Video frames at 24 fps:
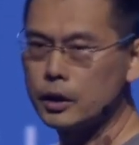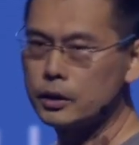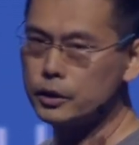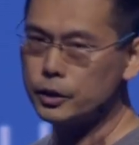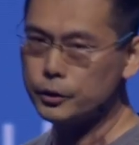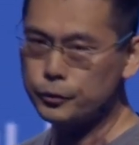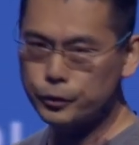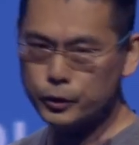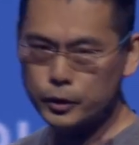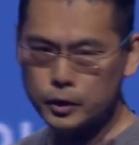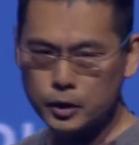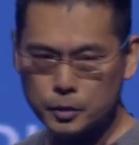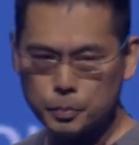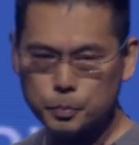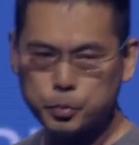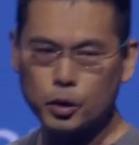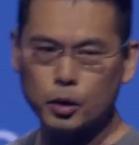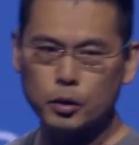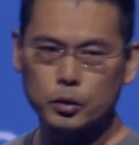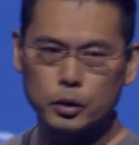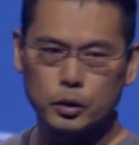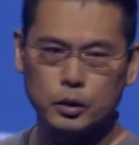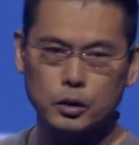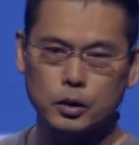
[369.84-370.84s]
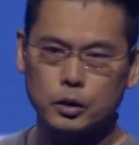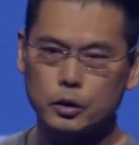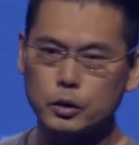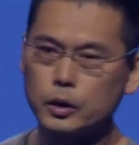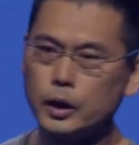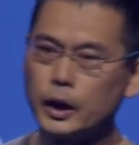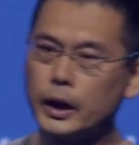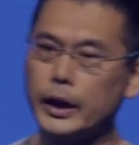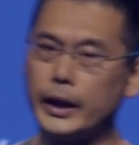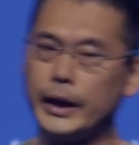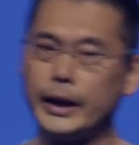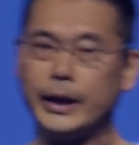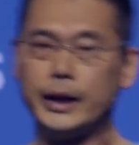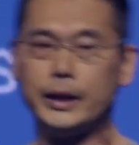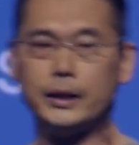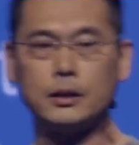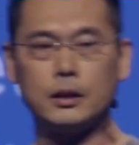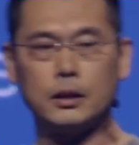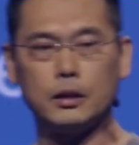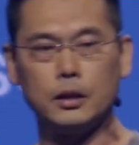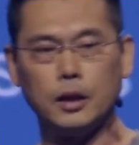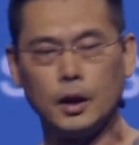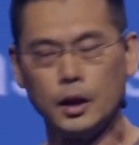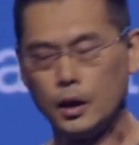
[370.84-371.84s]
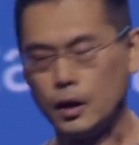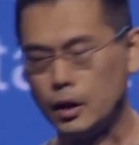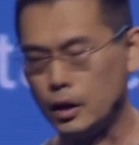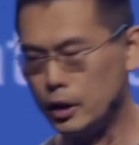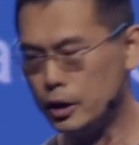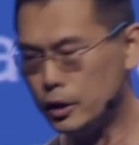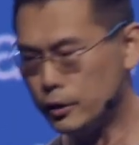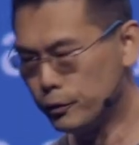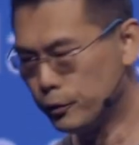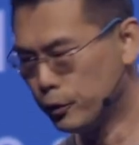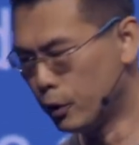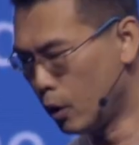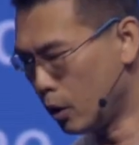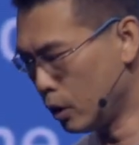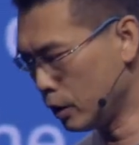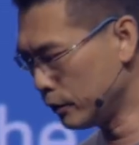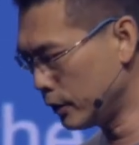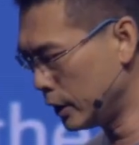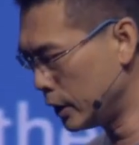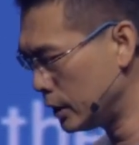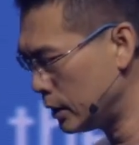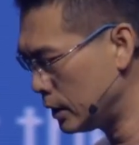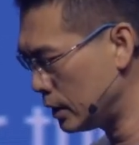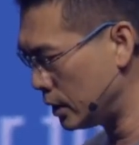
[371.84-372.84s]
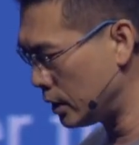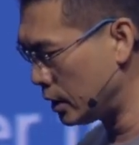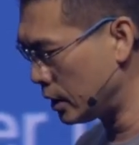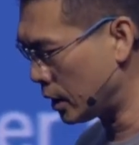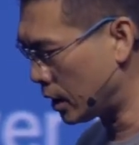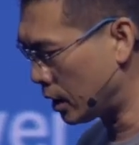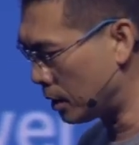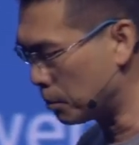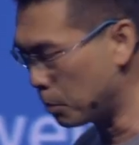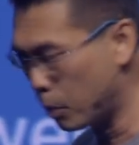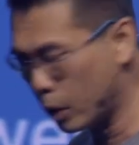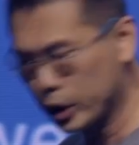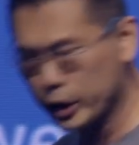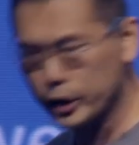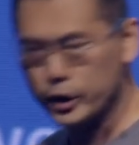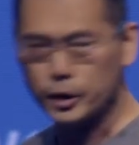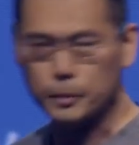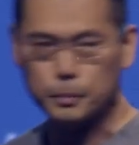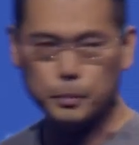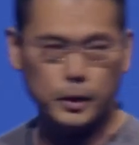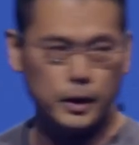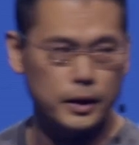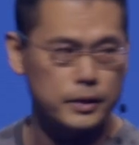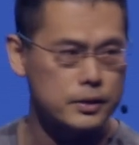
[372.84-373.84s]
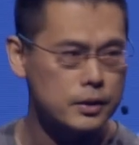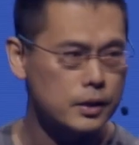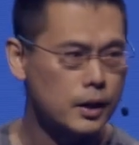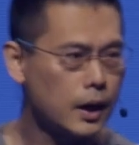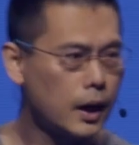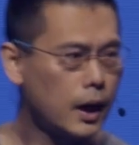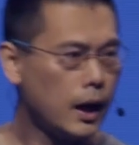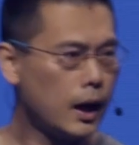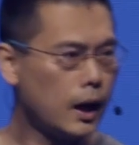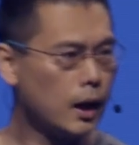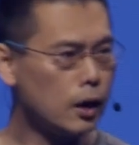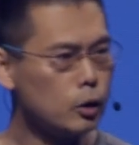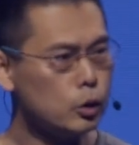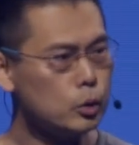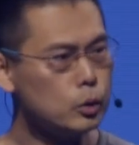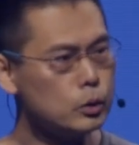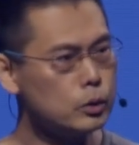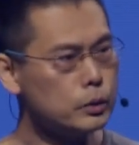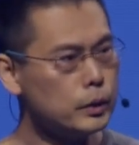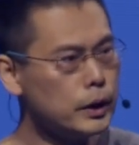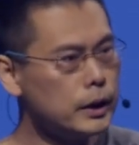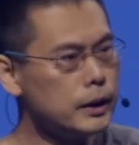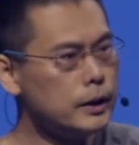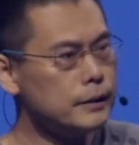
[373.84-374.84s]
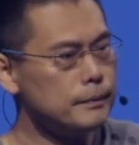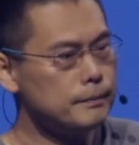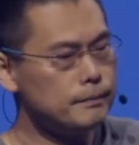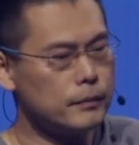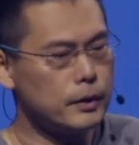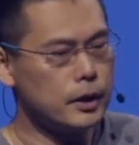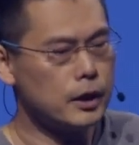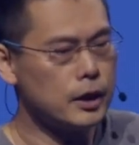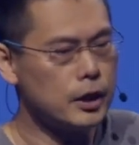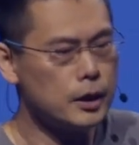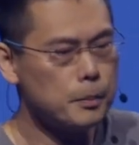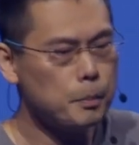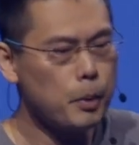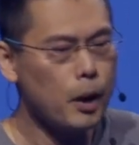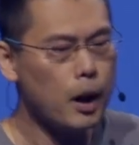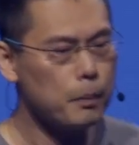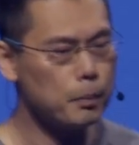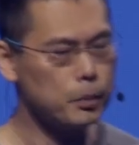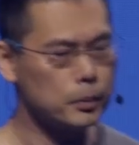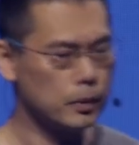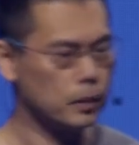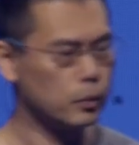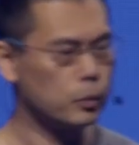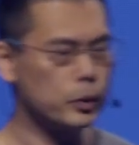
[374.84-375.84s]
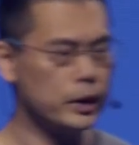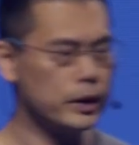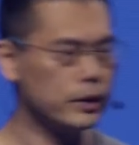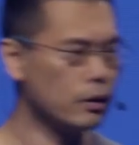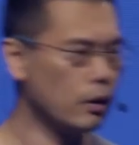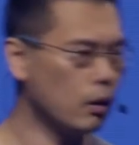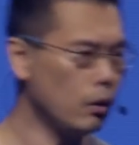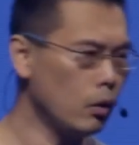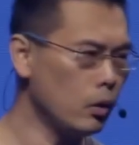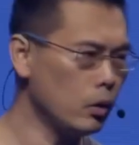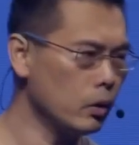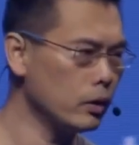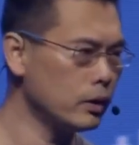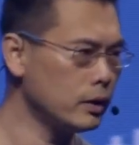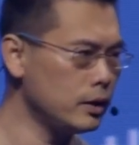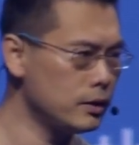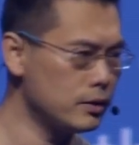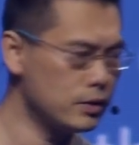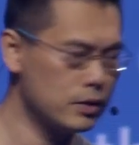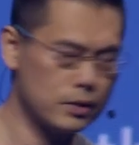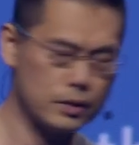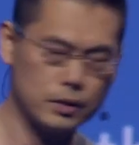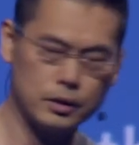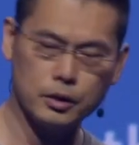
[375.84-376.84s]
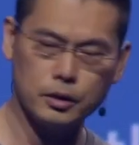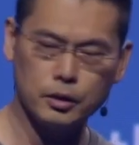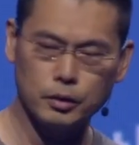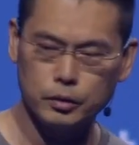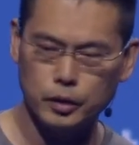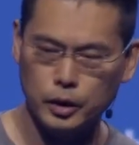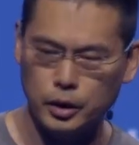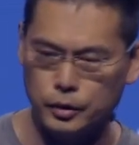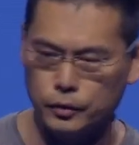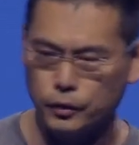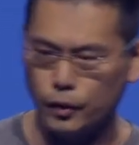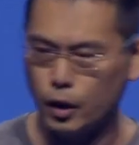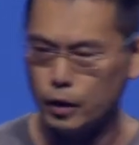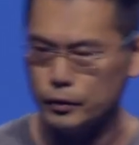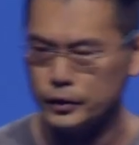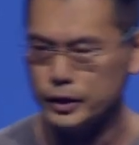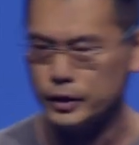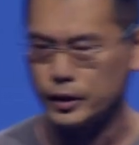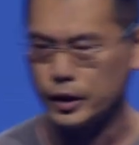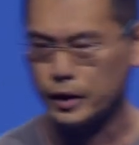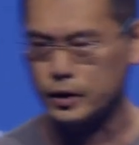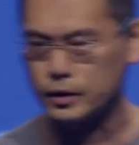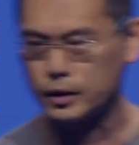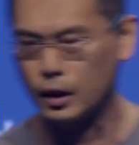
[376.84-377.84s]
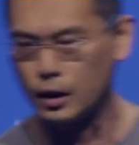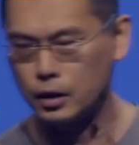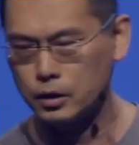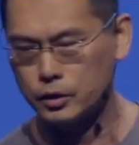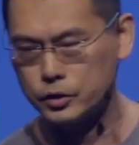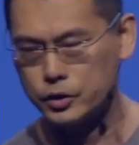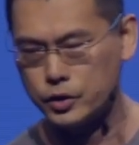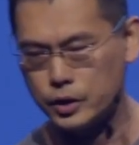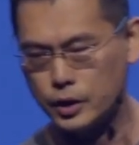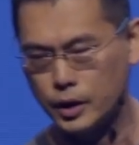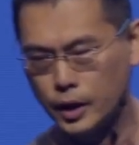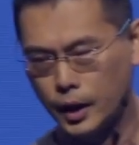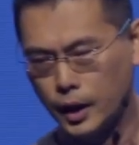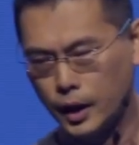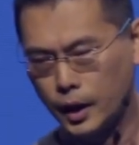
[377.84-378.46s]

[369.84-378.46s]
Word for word: different protocol, and evolving marketplace. How do we keep up with all these evolving technology?